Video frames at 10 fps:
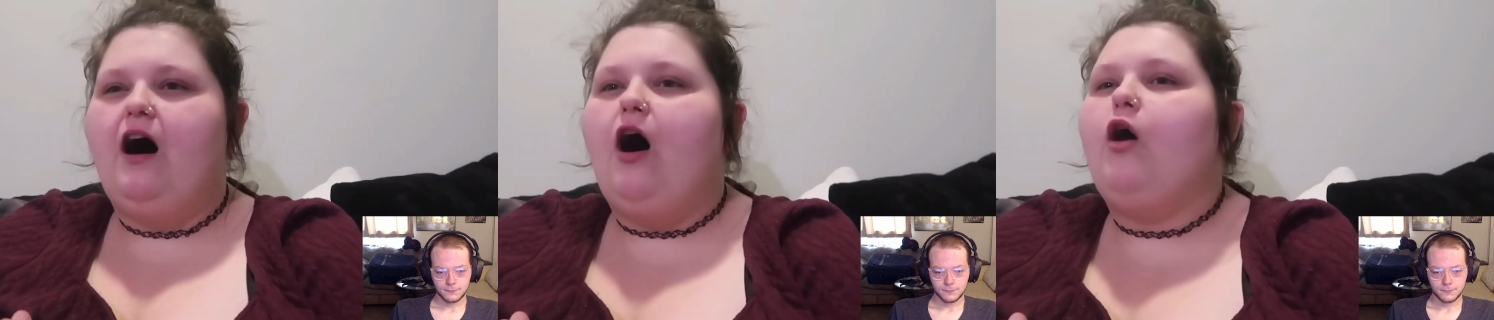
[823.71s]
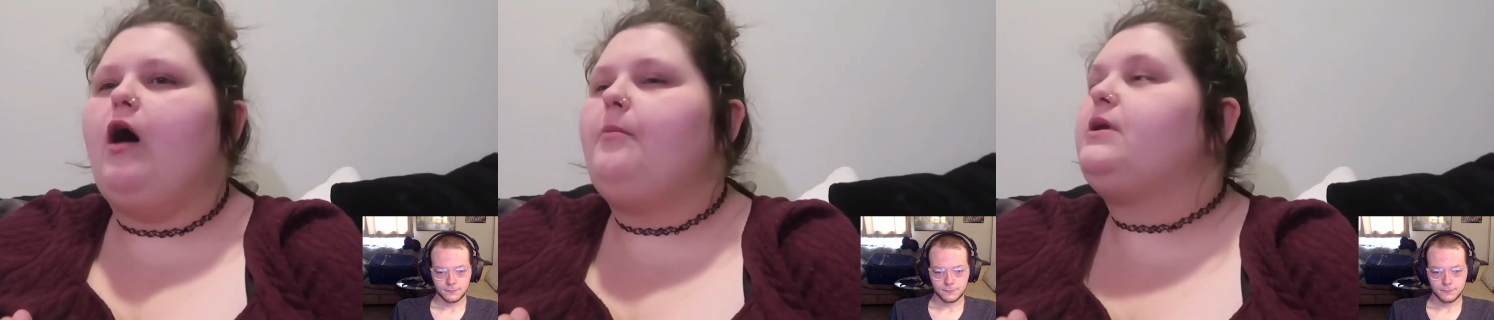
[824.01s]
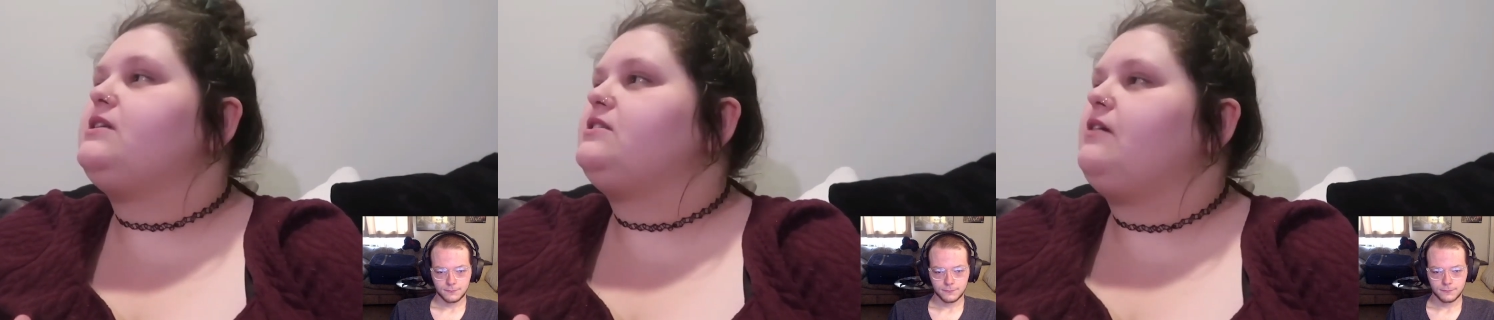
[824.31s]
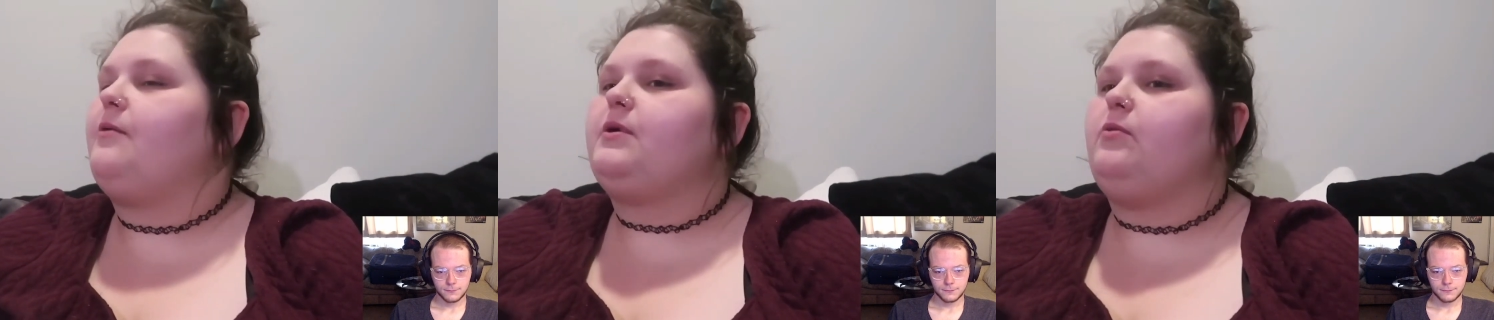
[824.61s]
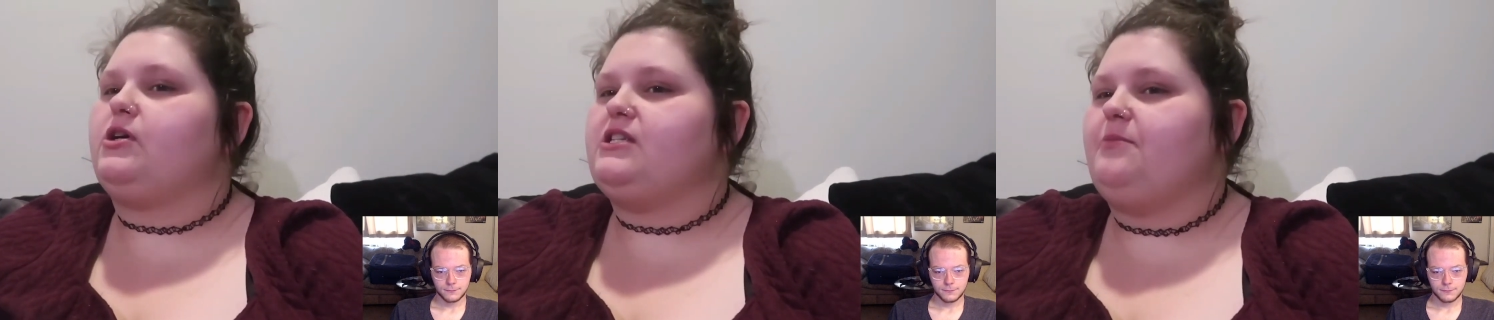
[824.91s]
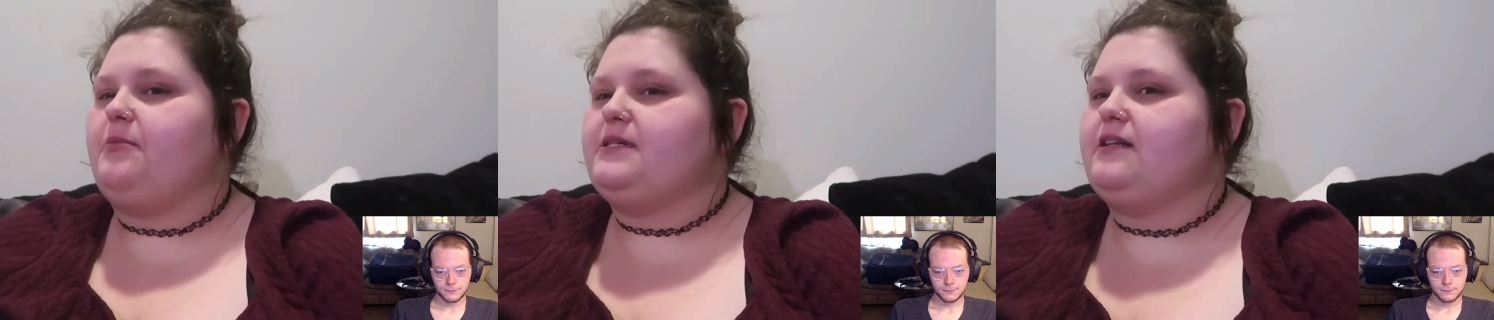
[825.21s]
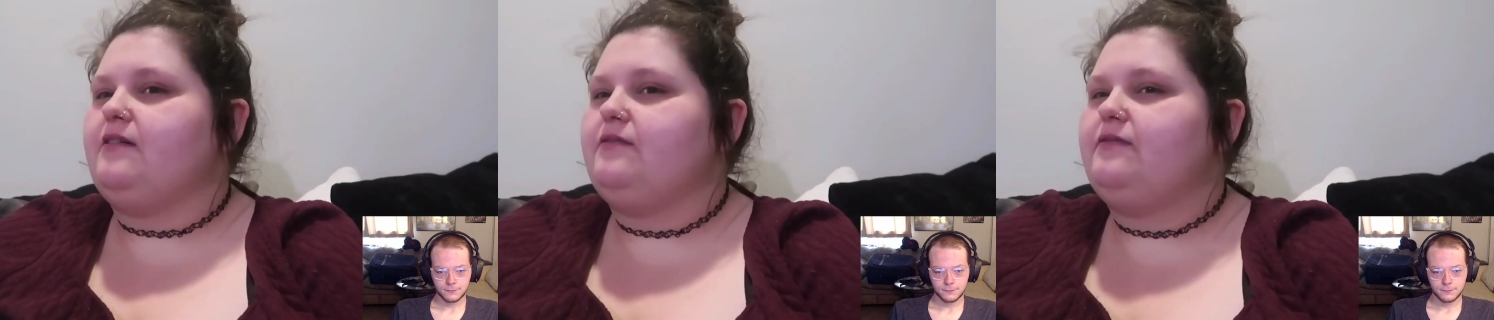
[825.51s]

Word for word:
Speaker 1: Oh, I'm gonna I'm gonna watch that by myself.